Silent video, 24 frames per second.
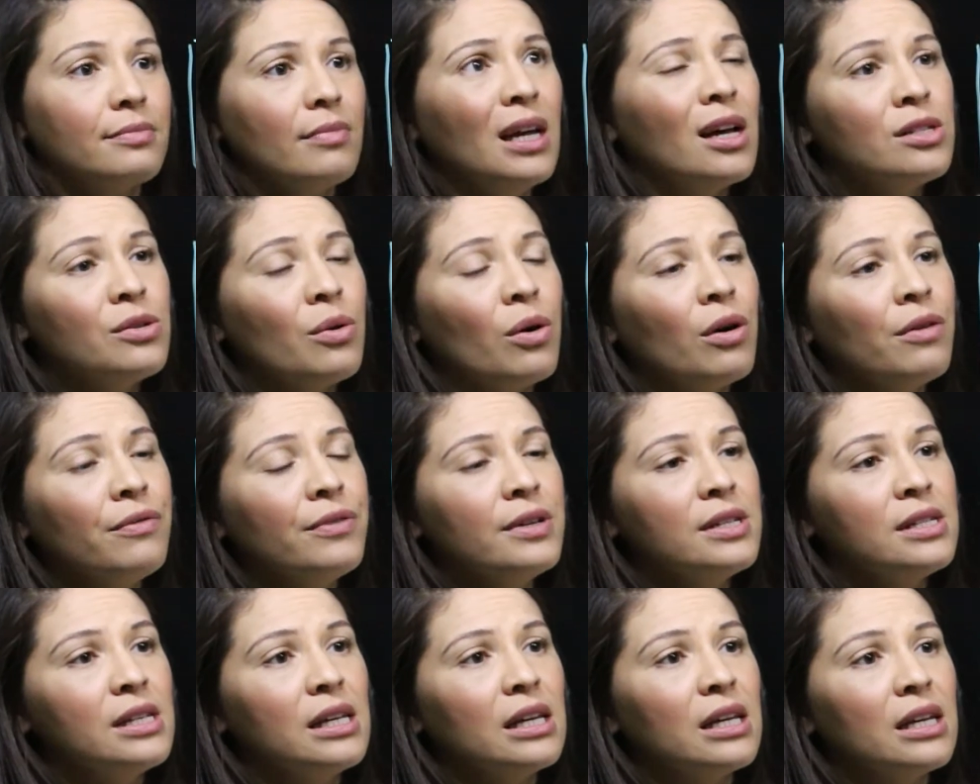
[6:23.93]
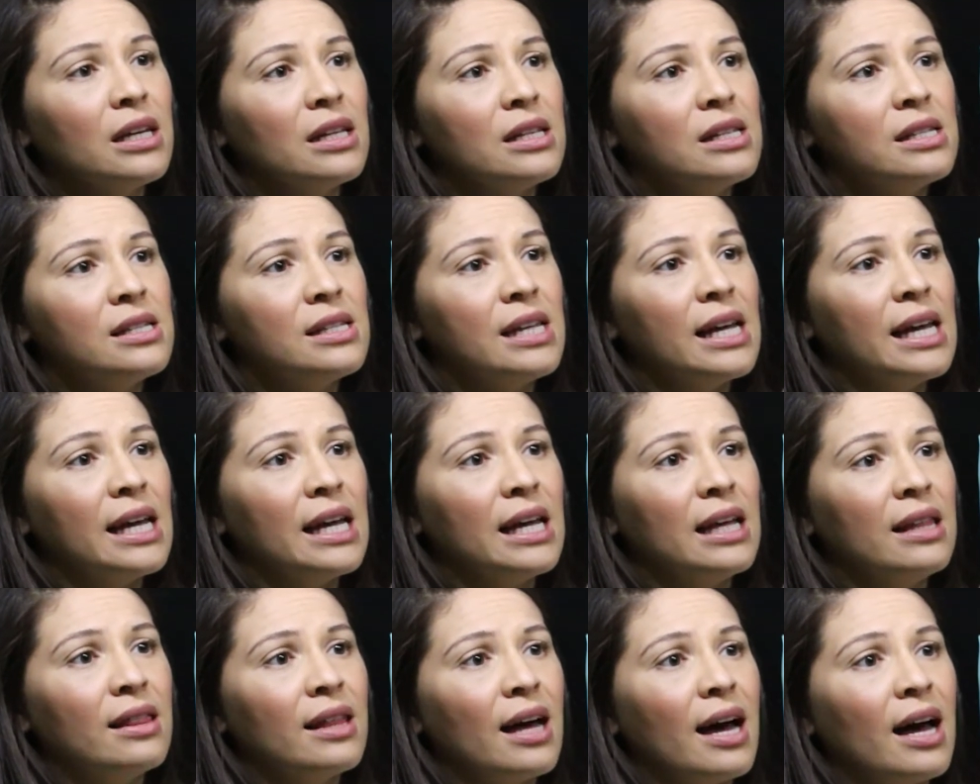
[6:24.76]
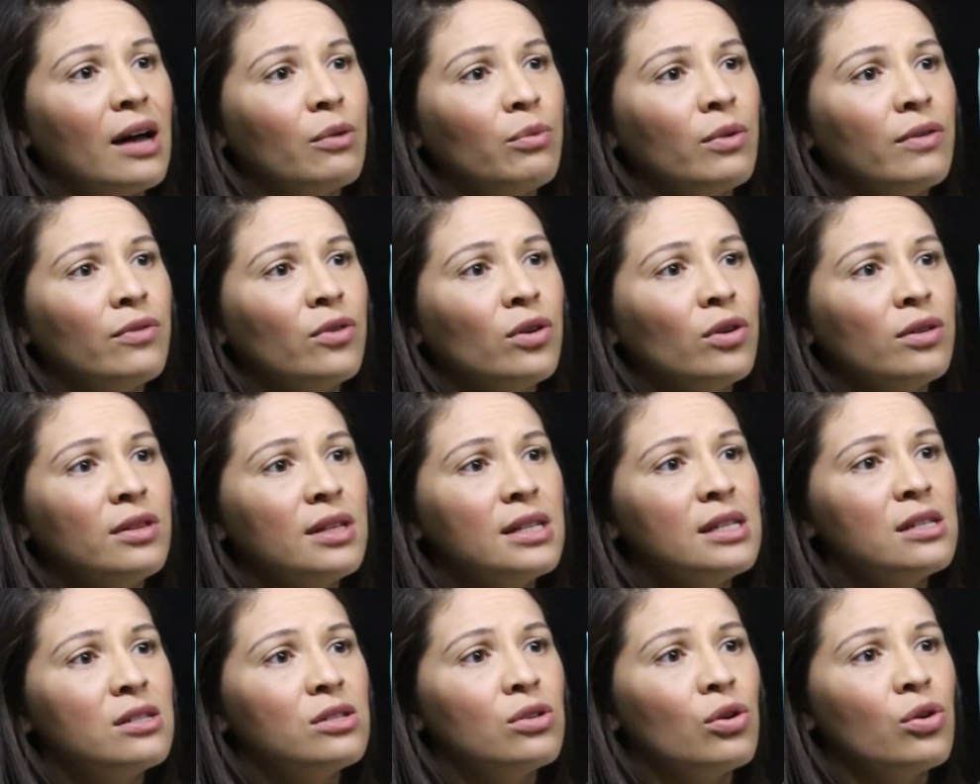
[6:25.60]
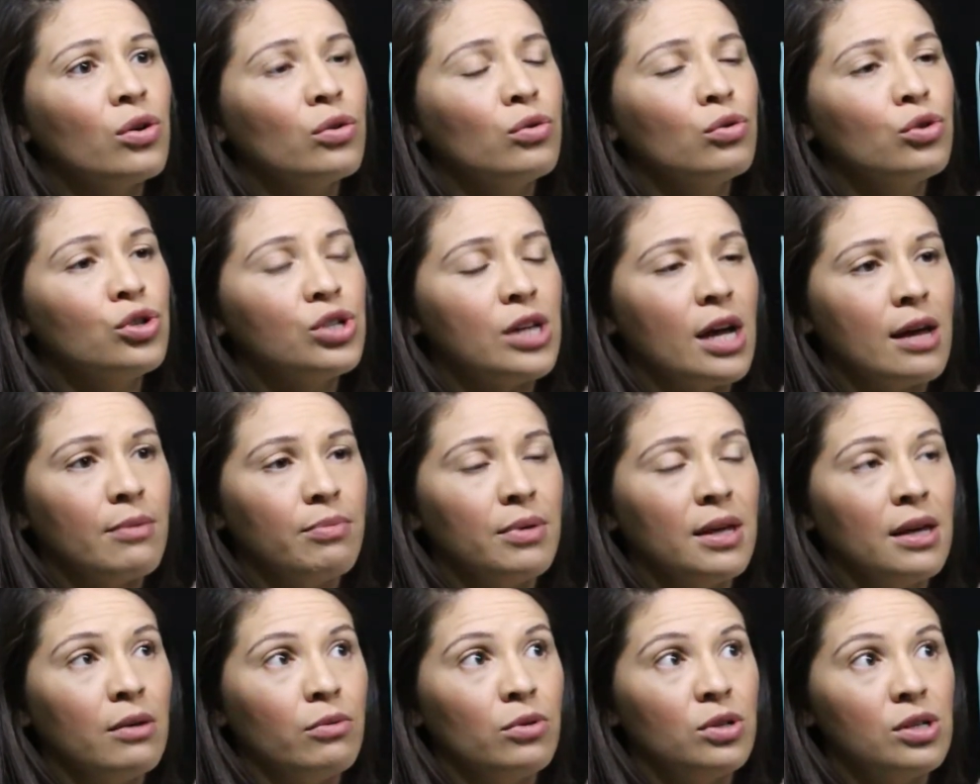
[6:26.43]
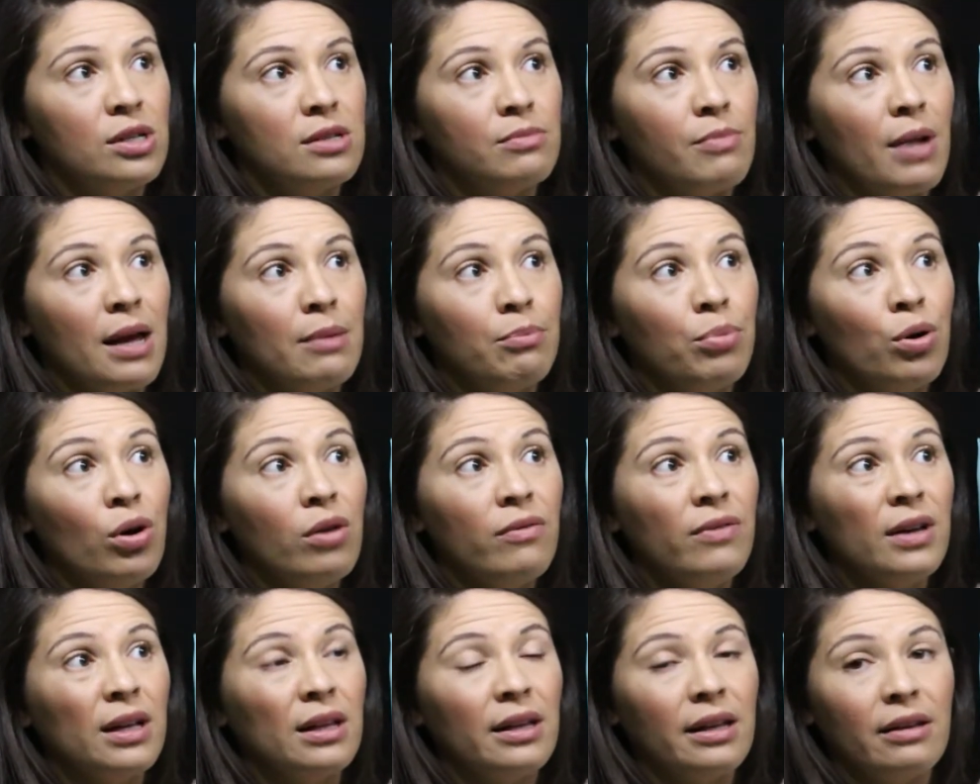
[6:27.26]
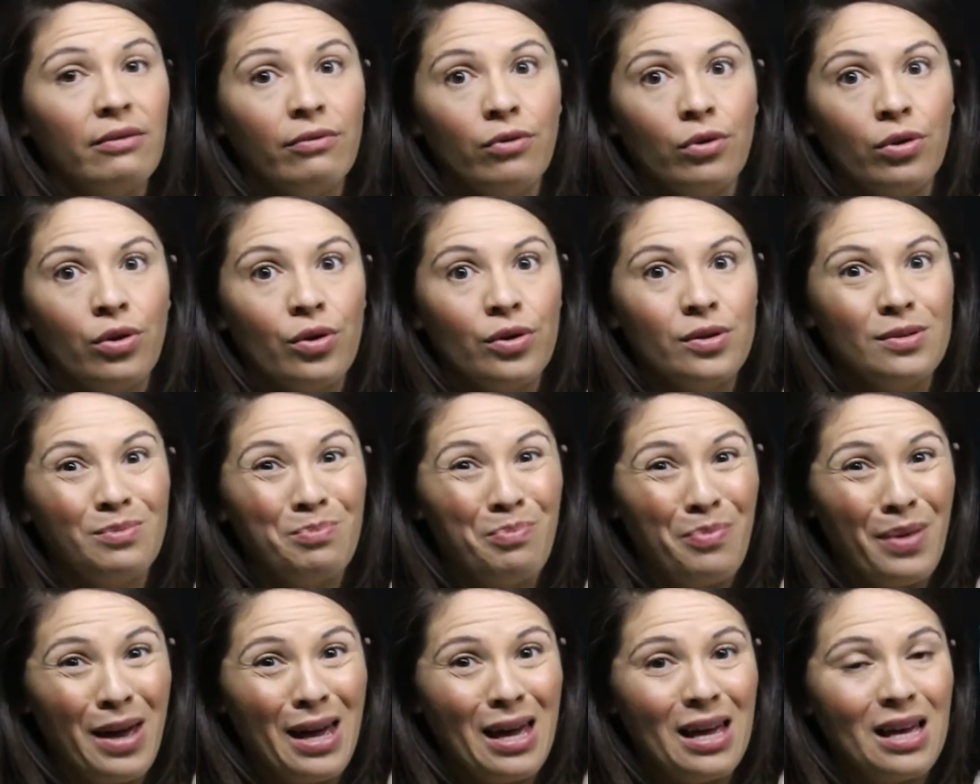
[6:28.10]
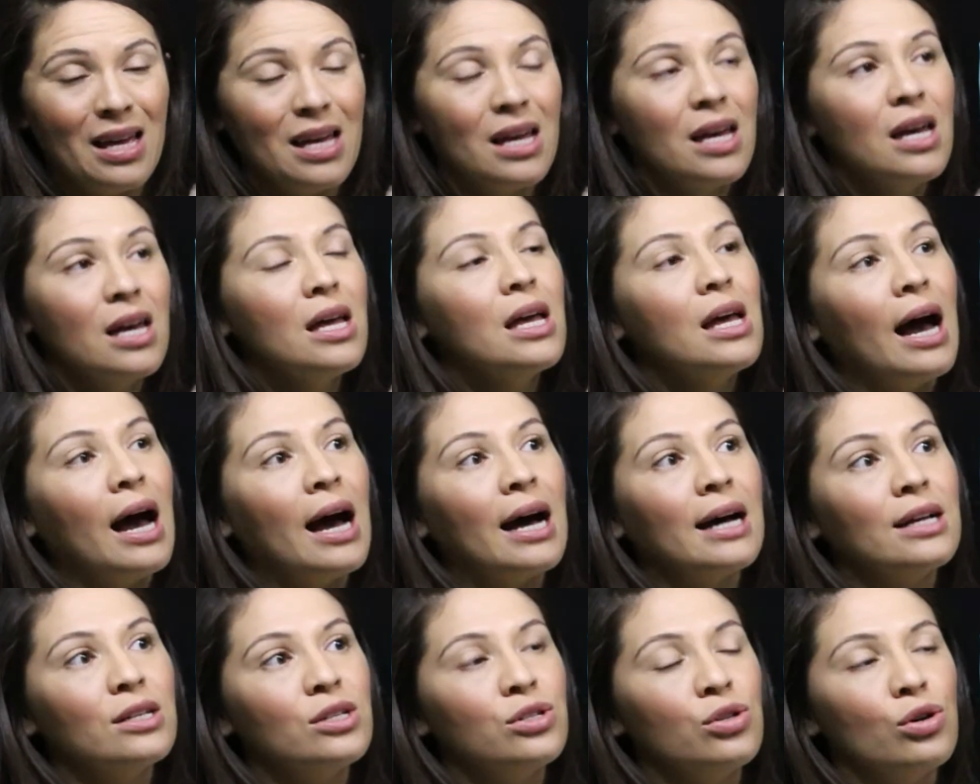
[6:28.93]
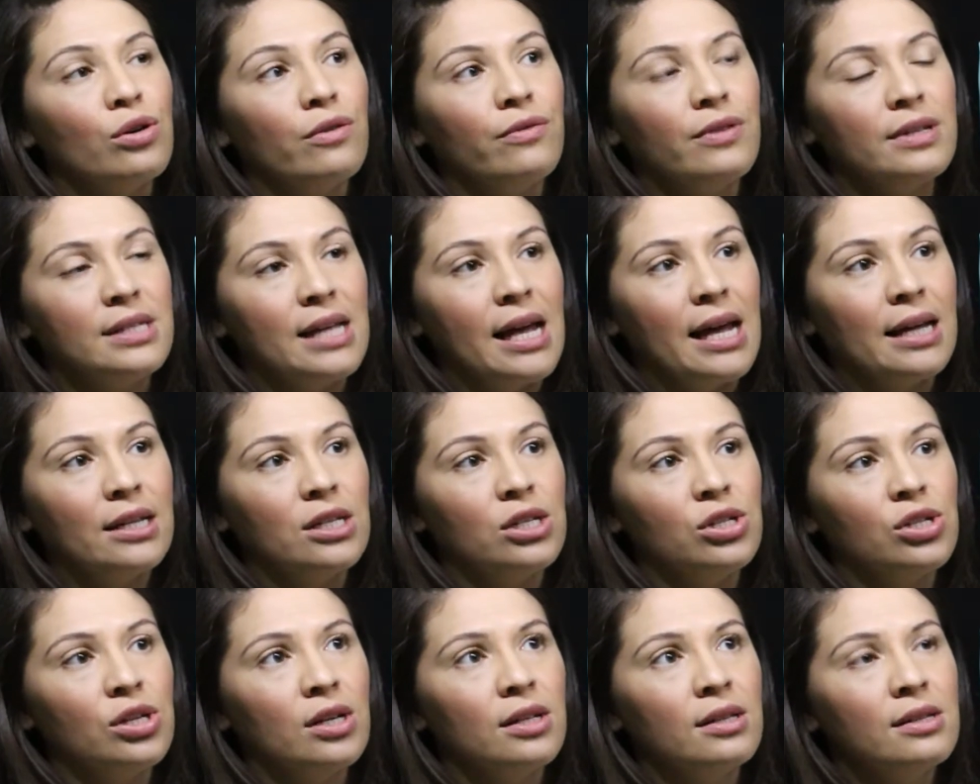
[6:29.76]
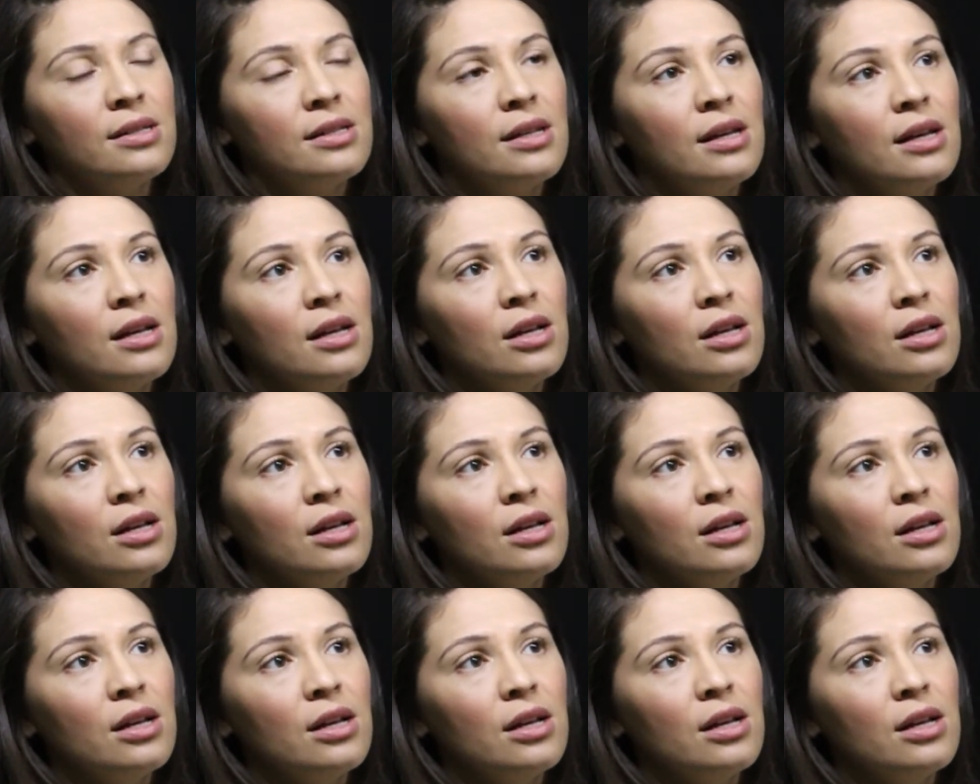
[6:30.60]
So obviously you can see that we've got this circle shape here, which is made perfectly for those B surface antigens.